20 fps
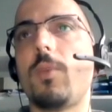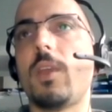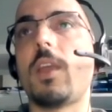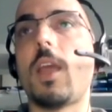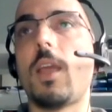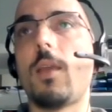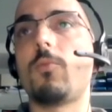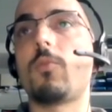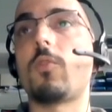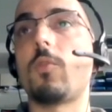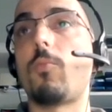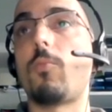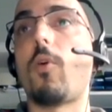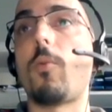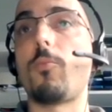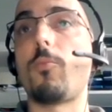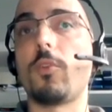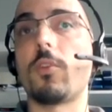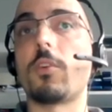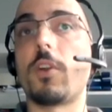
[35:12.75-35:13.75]
became so
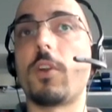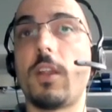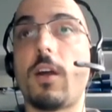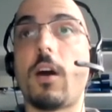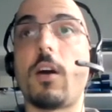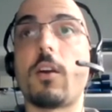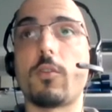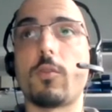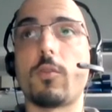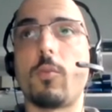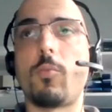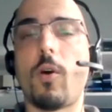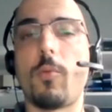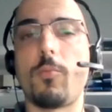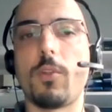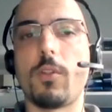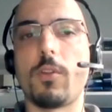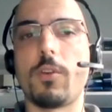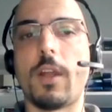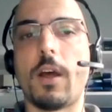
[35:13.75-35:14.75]
popular and are so
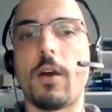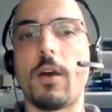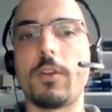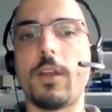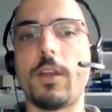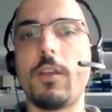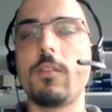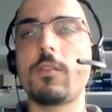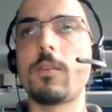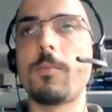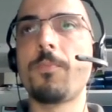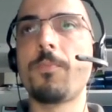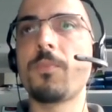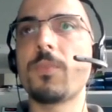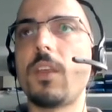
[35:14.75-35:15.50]
popular nowadays,